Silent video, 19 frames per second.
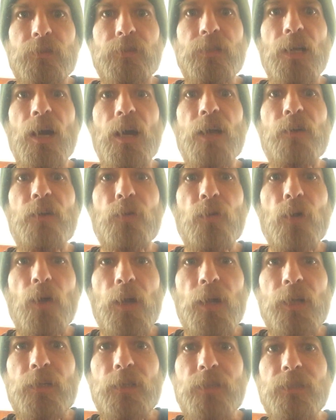
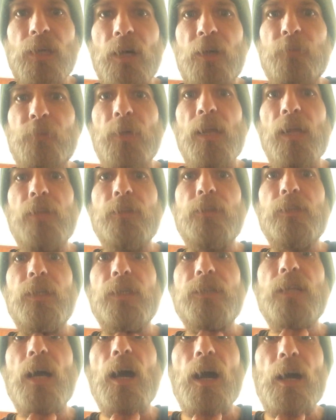Thyroid is out of balance, you
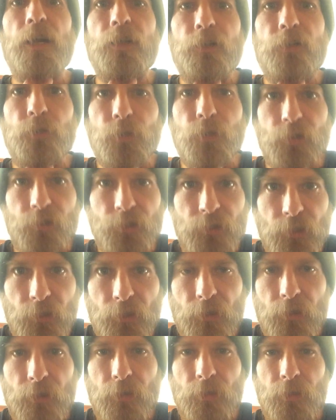get tired.
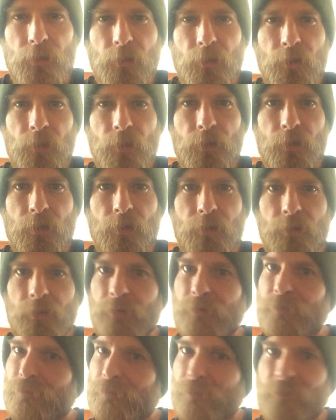
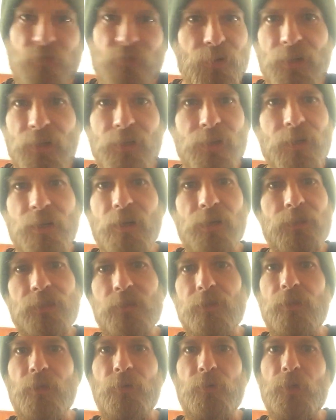These phonetic
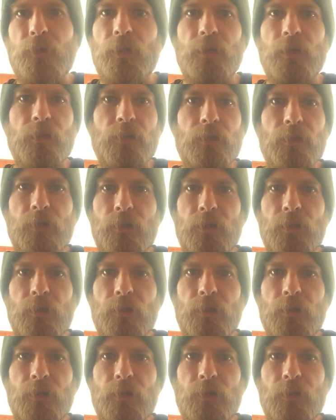connections are real.